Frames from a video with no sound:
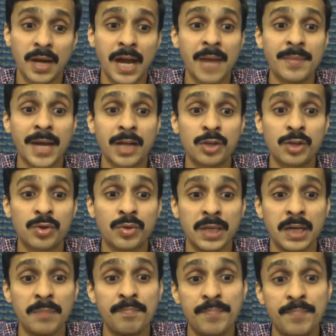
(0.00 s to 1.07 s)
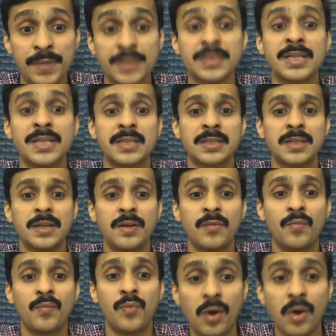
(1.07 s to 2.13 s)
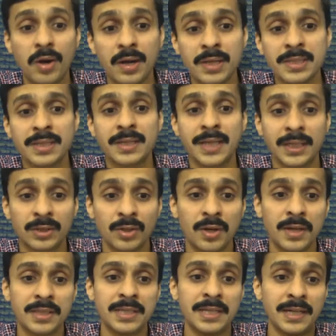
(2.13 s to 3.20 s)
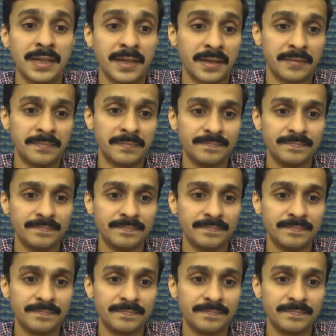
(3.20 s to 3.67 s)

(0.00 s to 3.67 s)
I am actually a business focused technology leader.